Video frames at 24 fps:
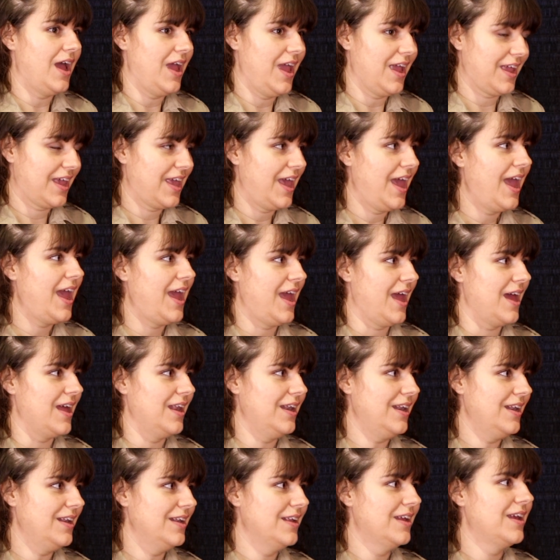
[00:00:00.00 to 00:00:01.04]
it
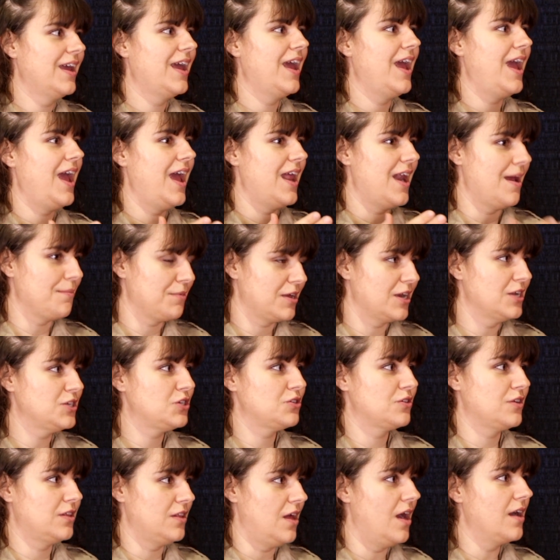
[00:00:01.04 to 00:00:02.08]
can, and I'm going to
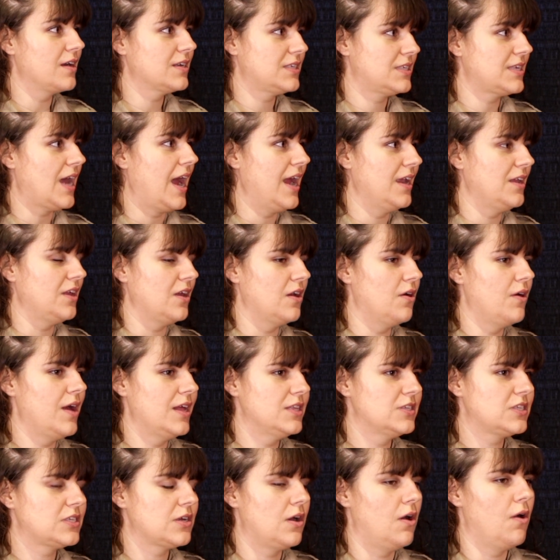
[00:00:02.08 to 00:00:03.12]
do it alongside you.
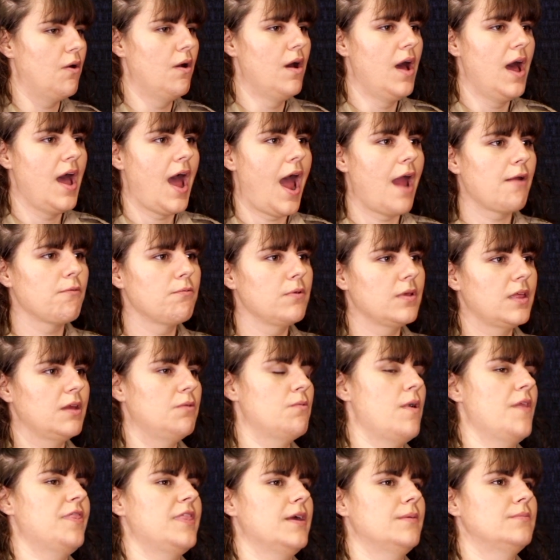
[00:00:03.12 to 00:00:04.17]
And so I really
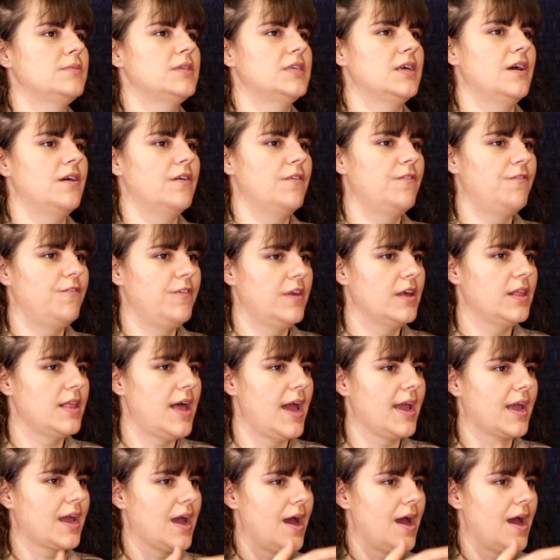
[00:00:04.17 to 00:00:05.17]
want them to feel like